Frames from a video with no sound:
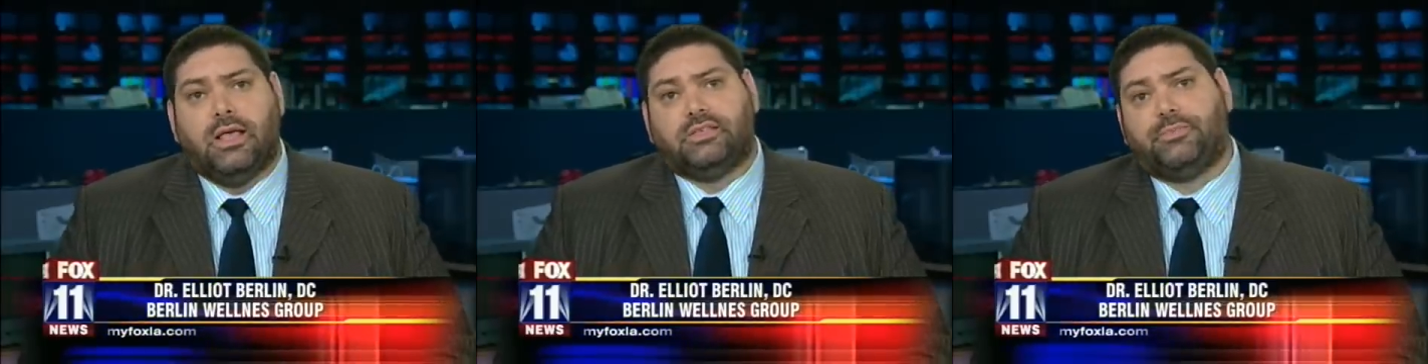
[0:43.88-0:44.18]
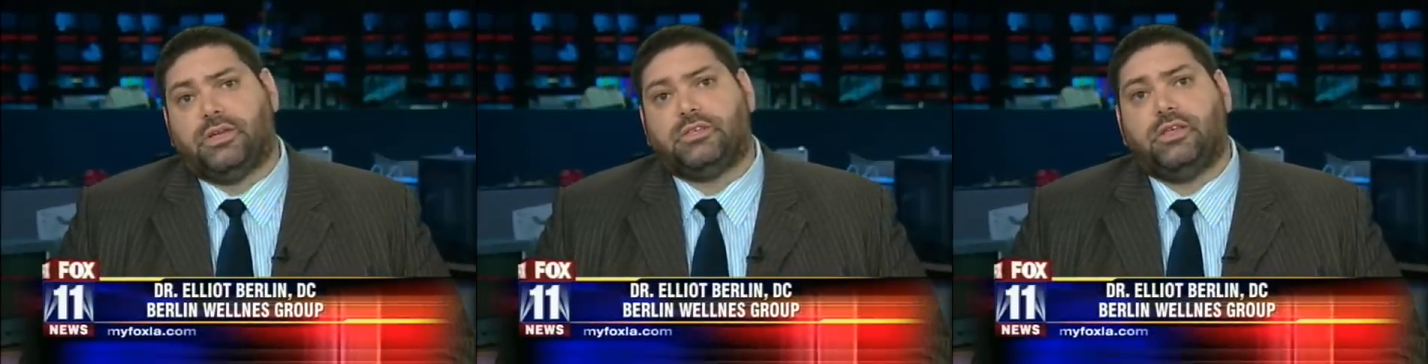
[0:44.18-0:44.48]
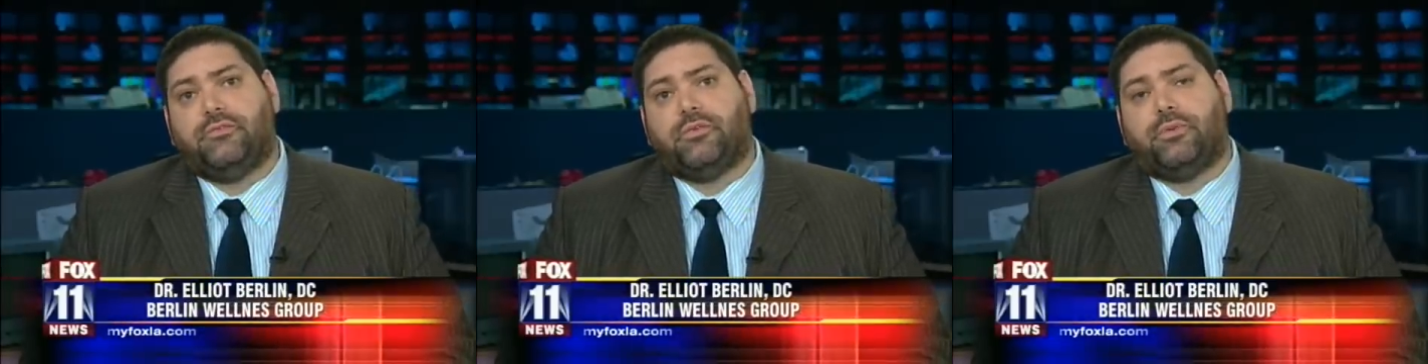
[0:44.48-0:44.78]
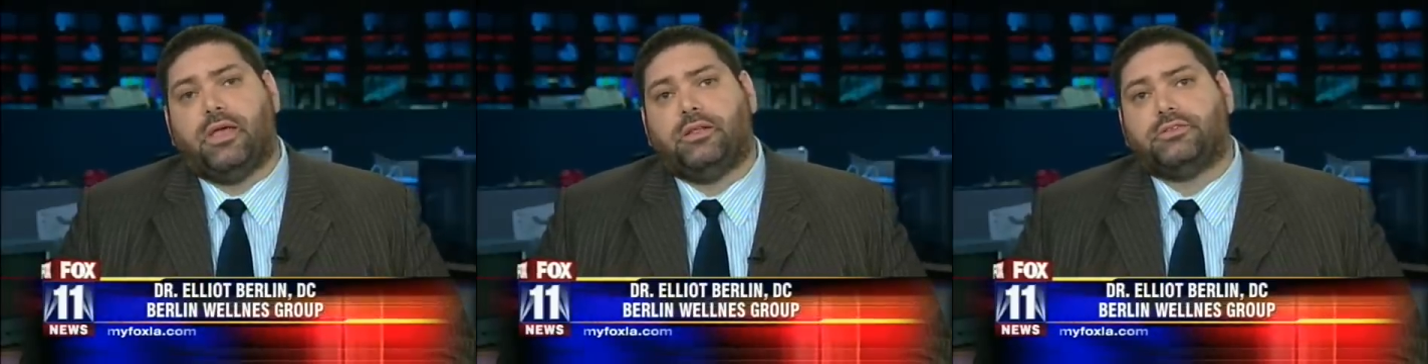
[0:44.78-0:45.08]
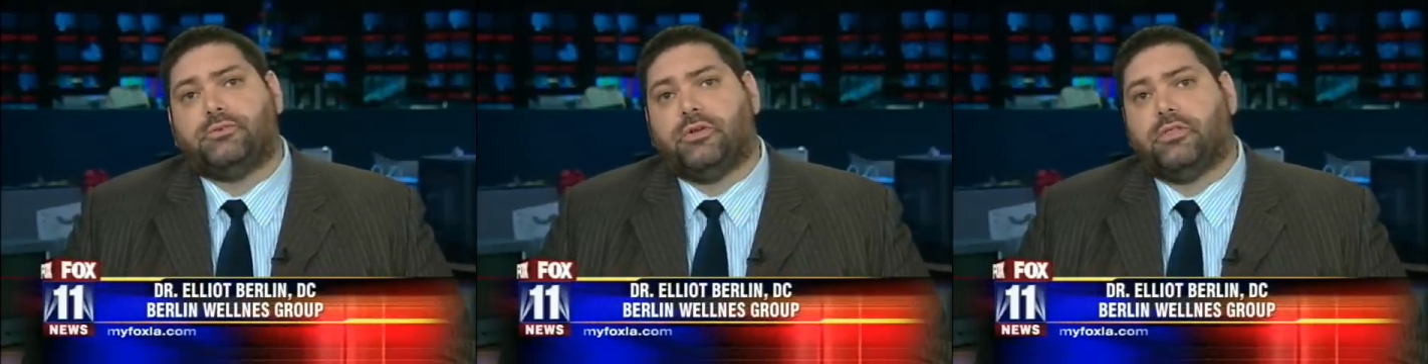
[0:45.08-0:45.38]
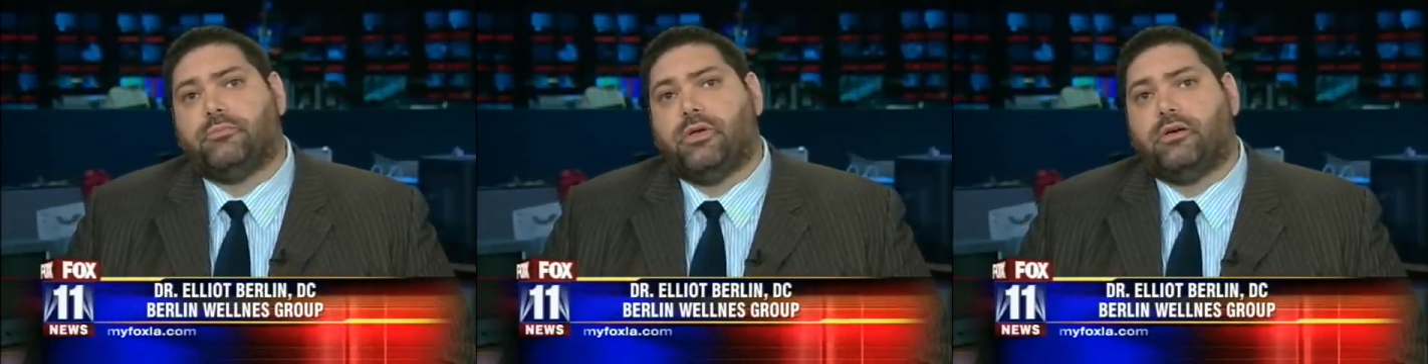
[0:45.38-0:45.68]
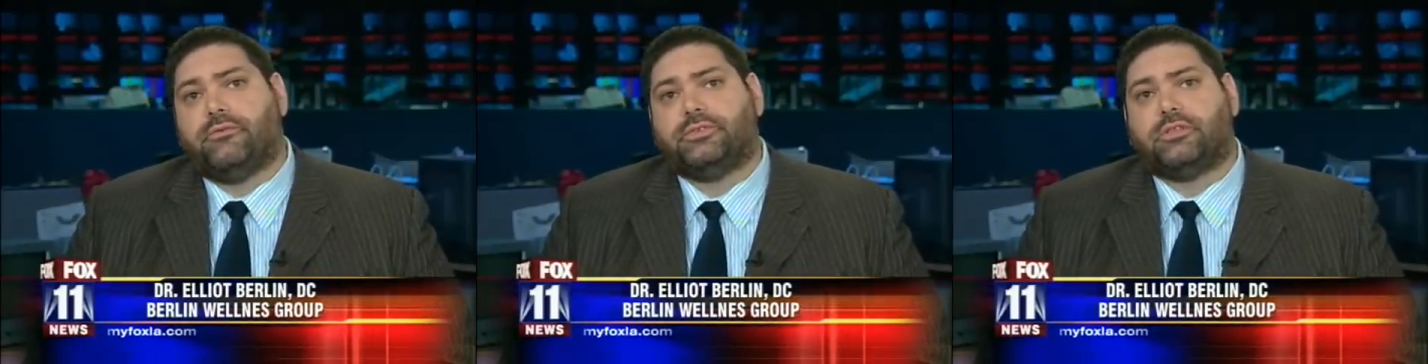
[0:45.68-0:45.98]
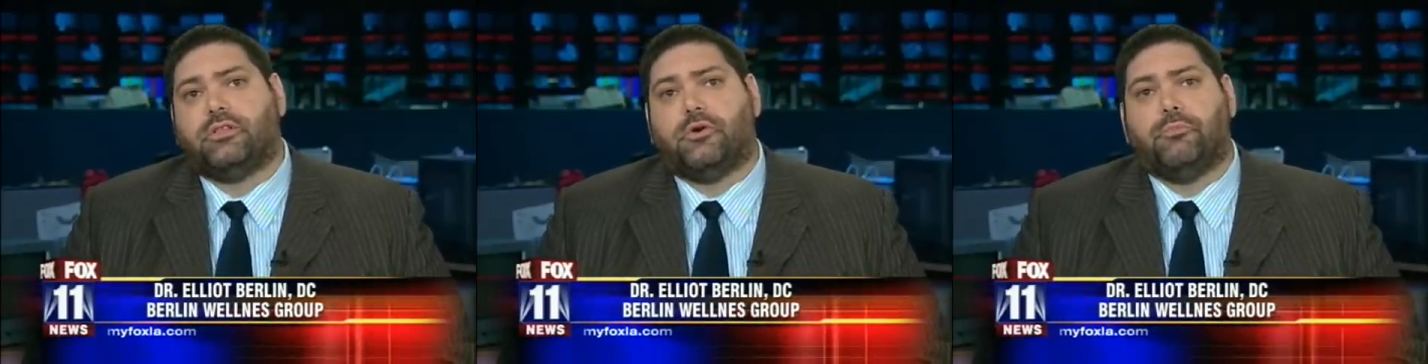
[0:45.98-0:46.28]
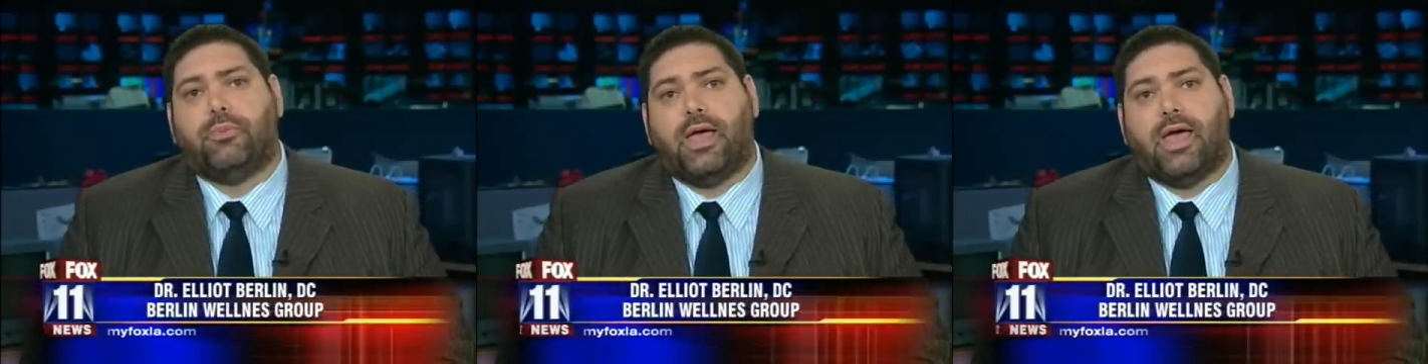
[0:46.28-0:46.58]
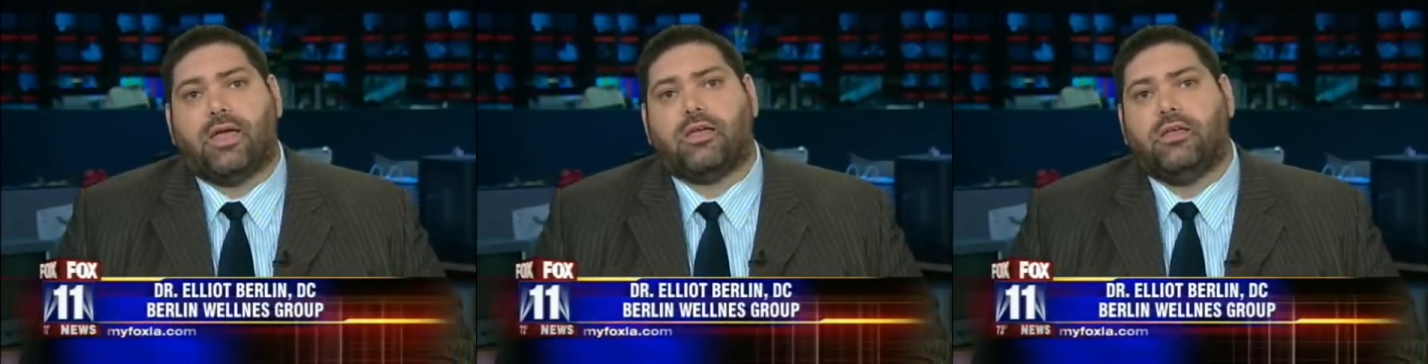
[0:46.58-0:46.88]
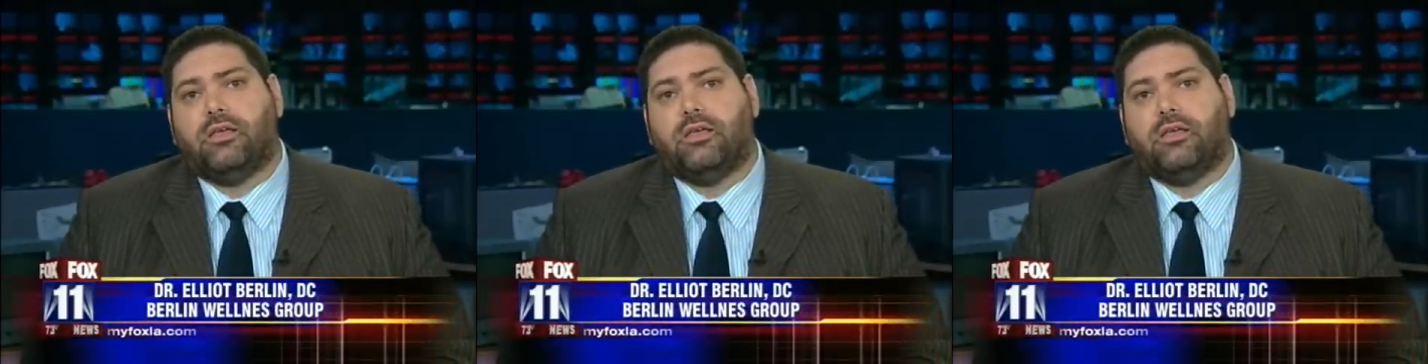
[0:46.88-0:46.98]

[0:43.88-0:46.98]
especially if the pain is around the pelvis, the low back,